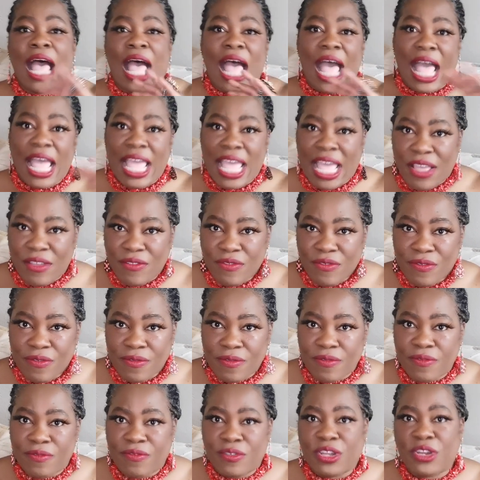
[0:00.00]
I have
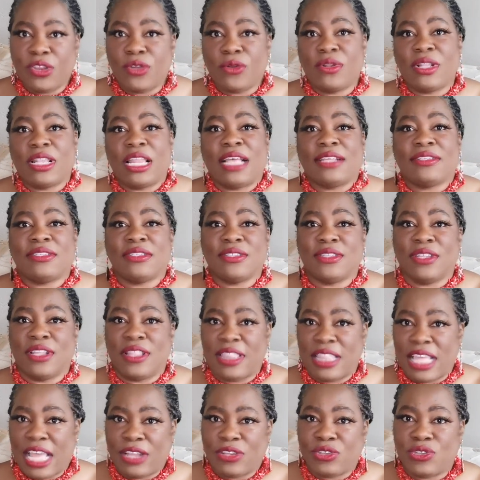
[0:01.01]
video classes
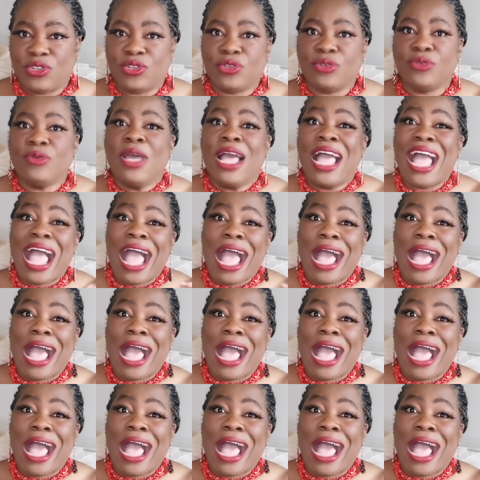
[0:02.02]
on that too,